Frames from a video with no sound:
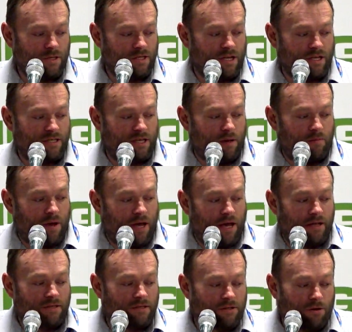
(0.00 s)
just going to skip
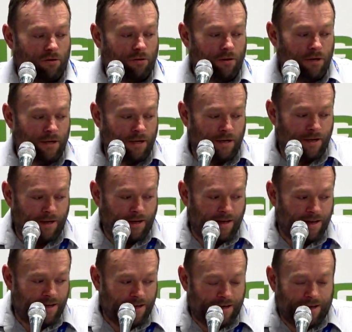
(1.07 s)
ahead. So,
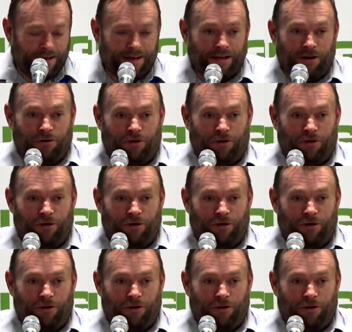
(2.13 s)
you know,